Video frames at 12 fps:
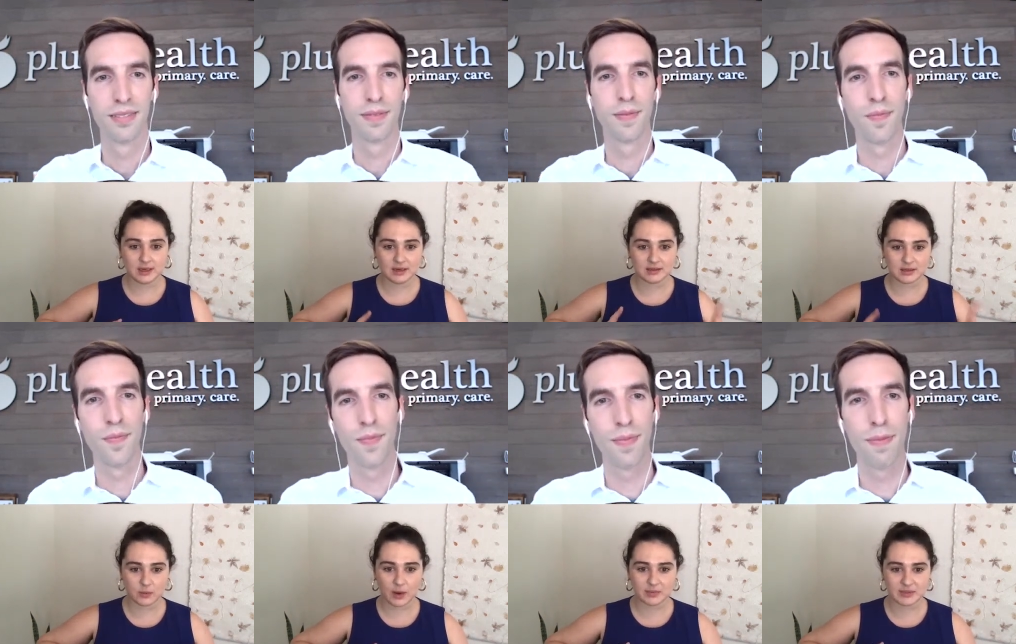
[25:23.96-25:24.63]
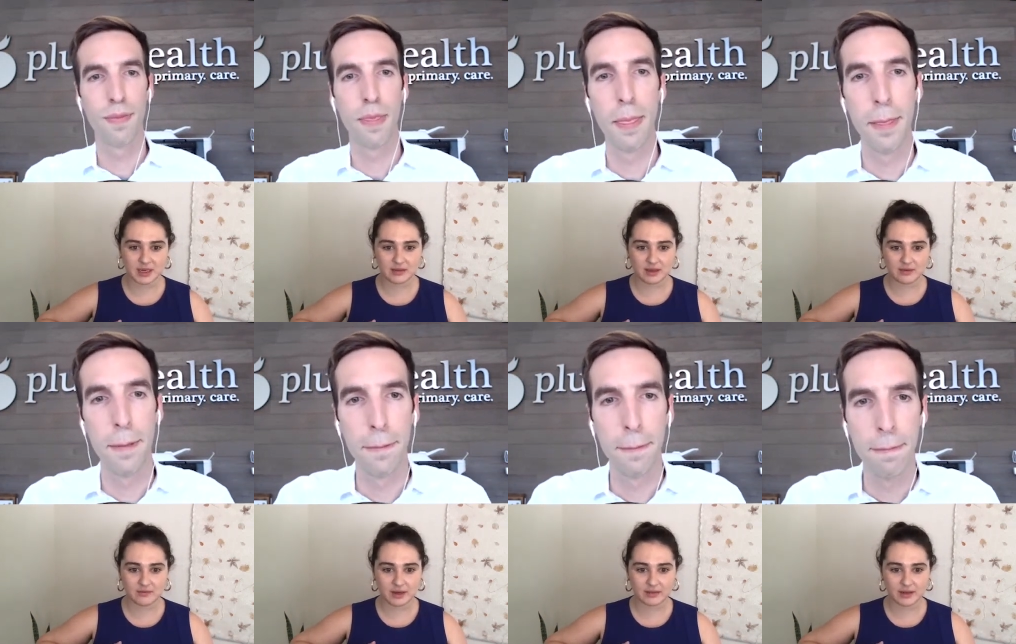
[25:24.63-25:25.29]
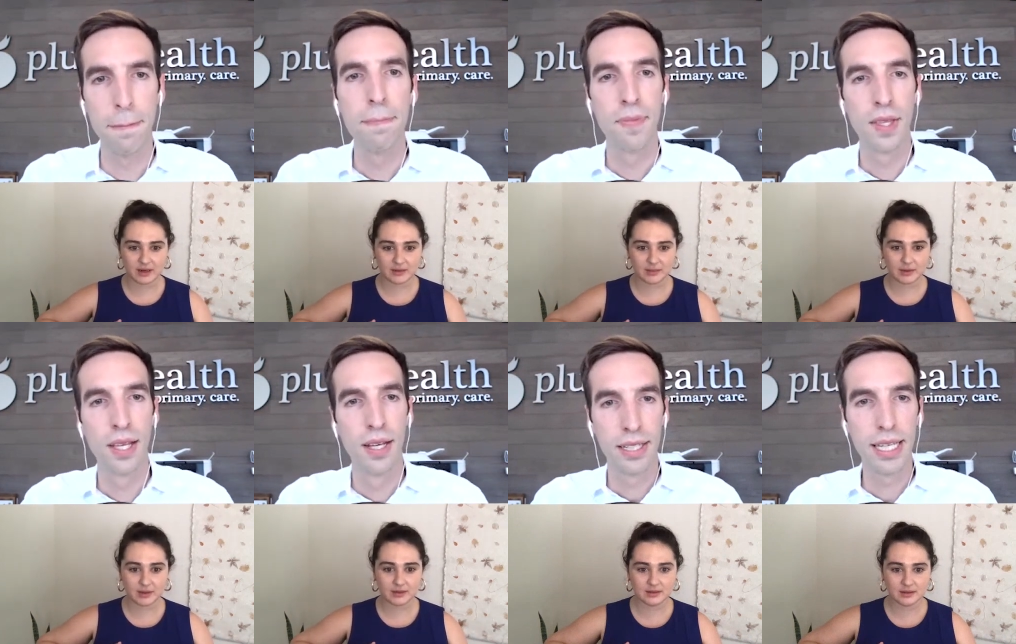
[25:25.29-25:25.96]
Speaker 1: Is there a website they can find that on,
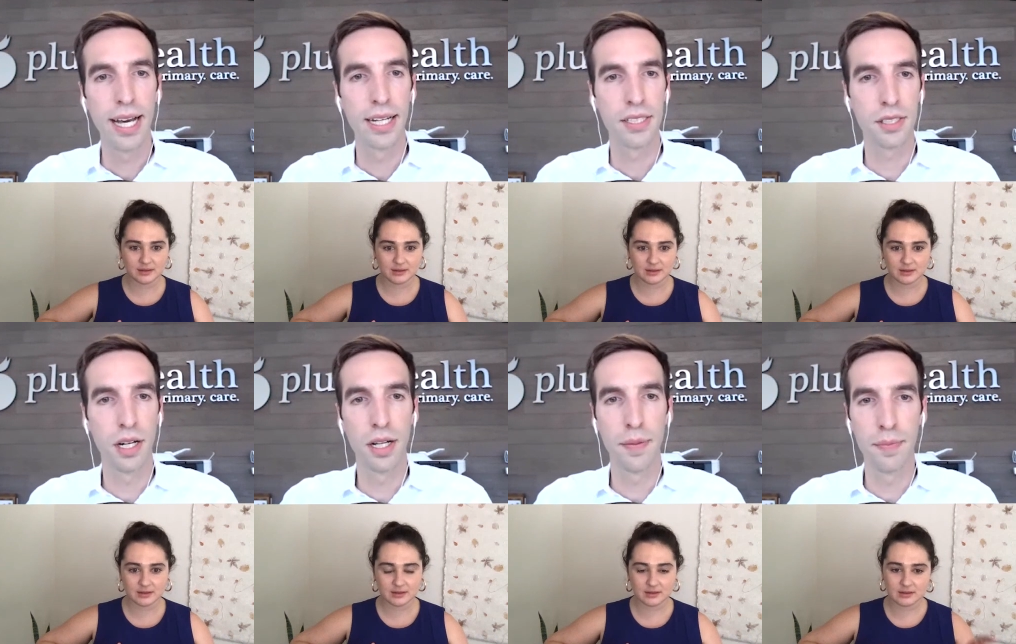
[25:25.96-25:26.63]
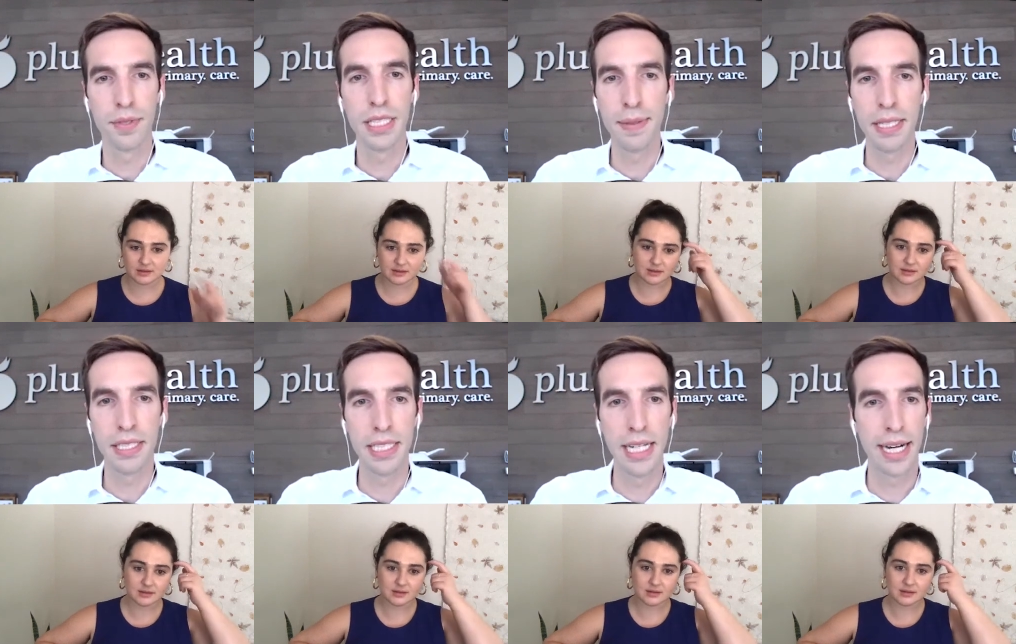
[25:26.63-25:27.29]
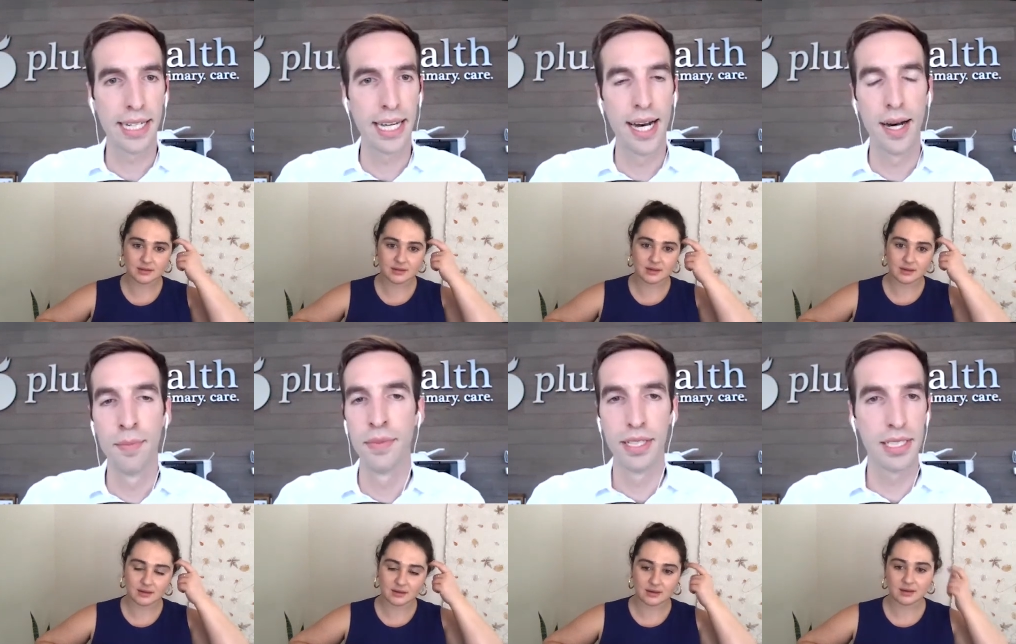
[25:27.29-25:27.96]
Paul?
Speaker 2: Yeah,
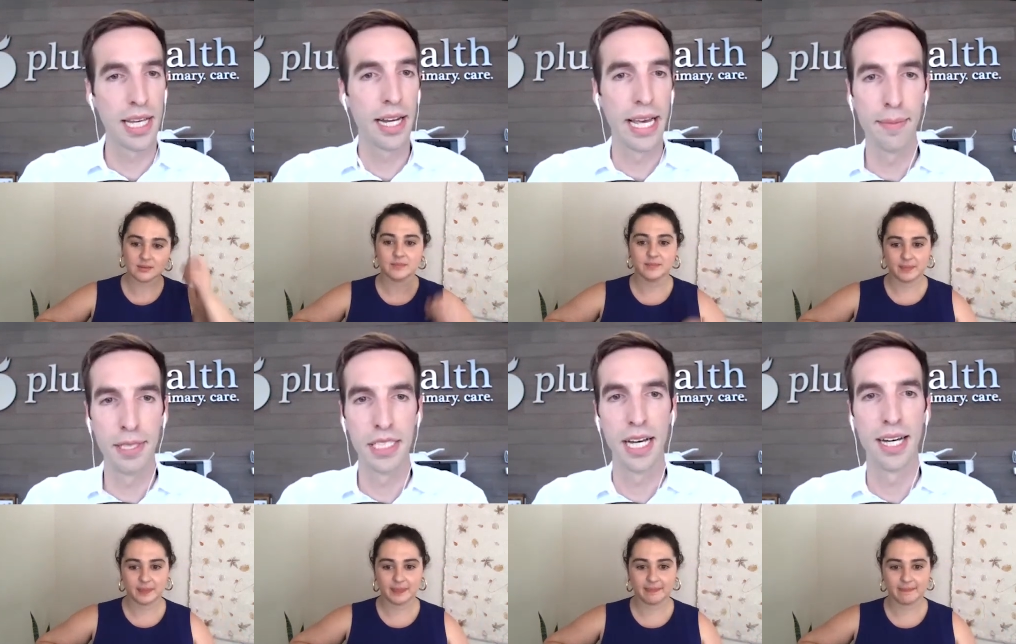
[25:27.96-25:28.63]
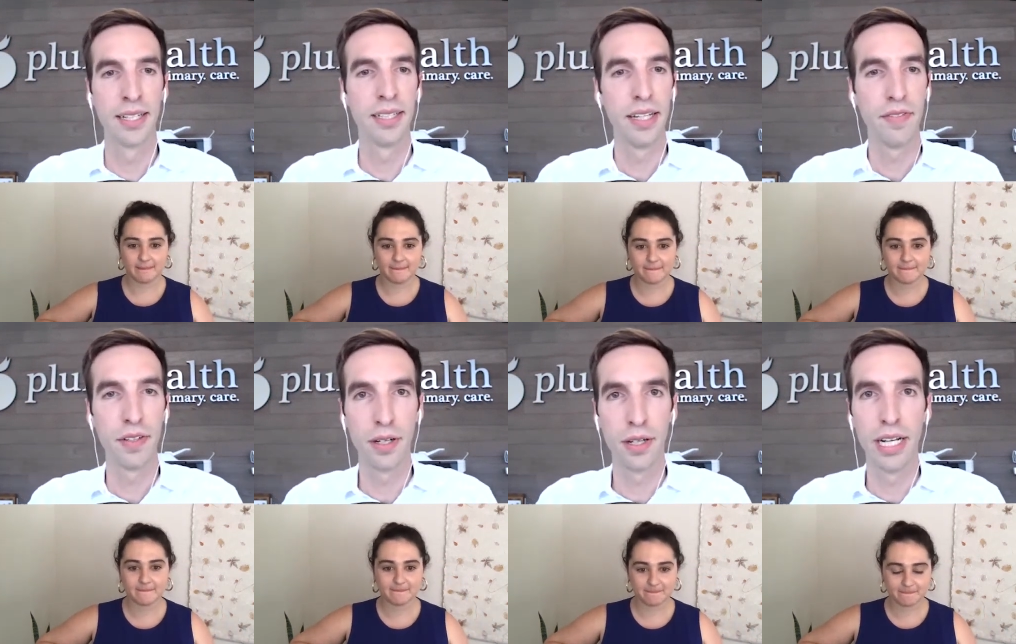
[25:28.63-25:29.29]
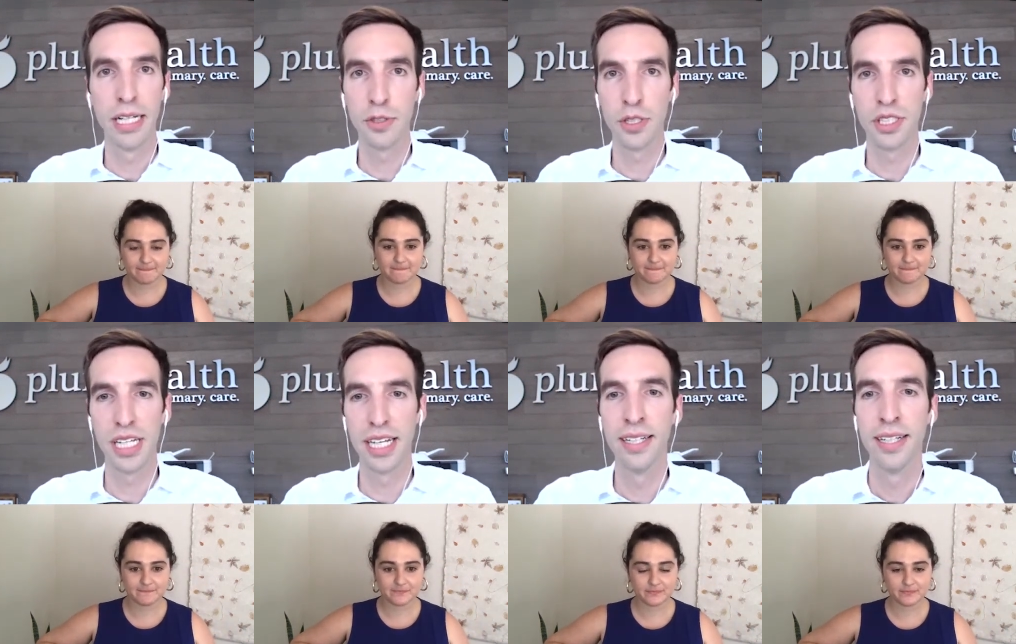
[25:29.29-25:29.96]
startupdpc.com. It's on Amazon if you're
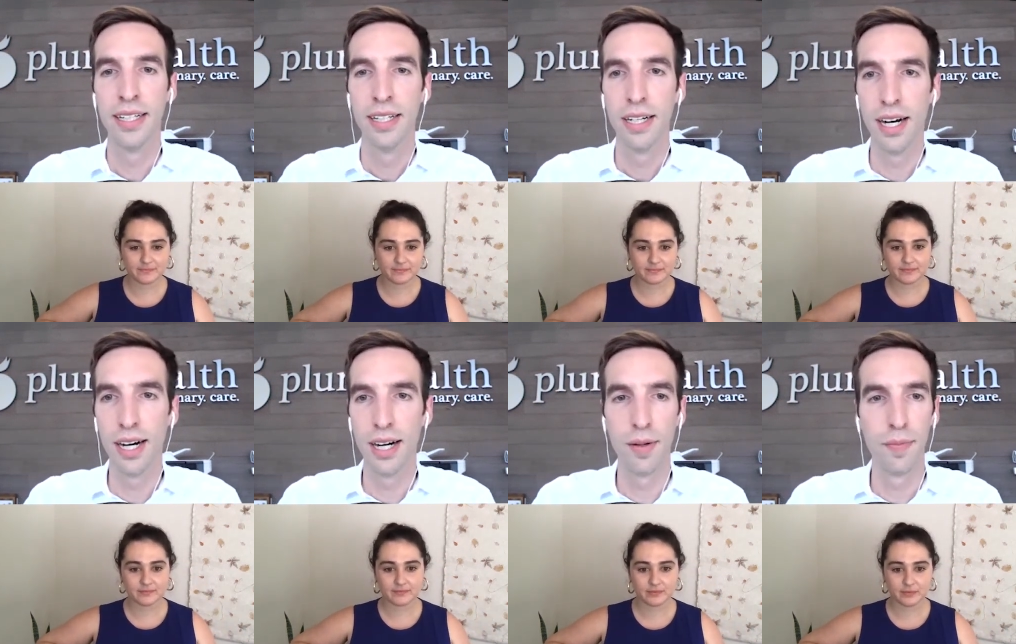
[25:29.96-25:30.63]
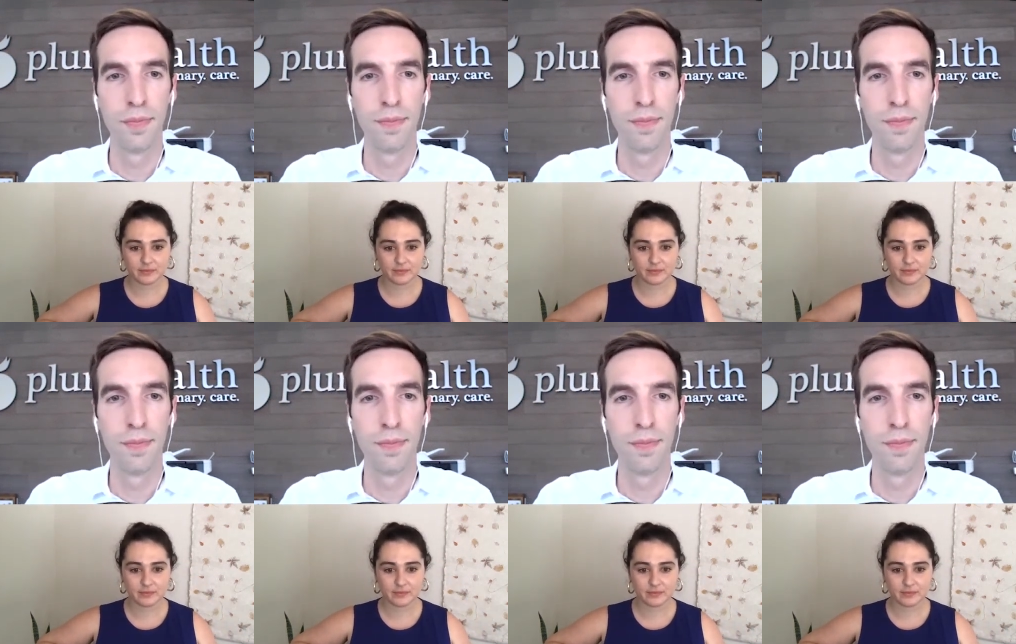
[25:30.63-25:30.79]
interested. Um,